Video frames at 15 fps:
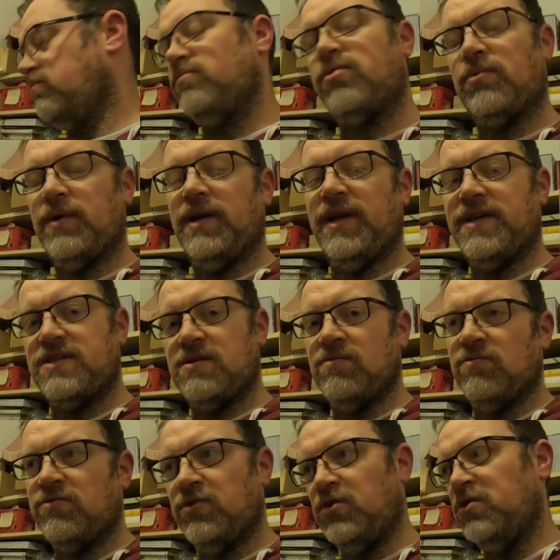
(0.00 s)
probably list
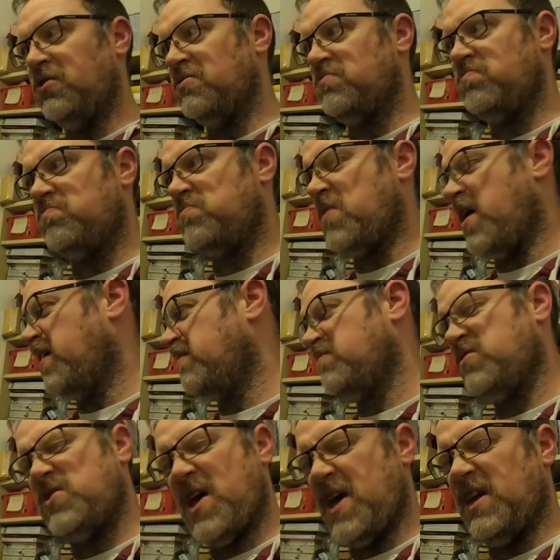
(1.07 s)
them for
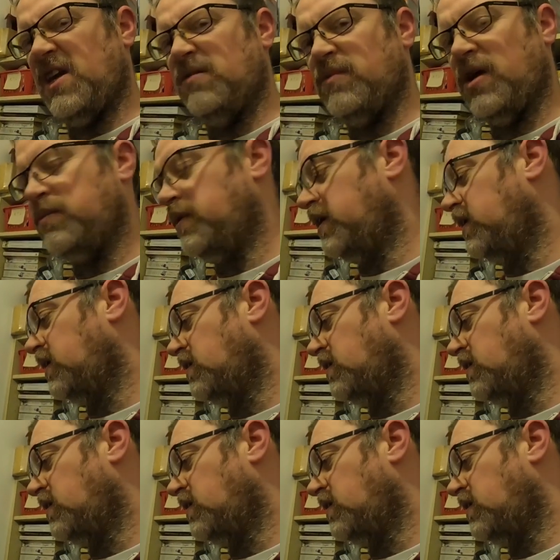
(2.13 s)
tenner maybe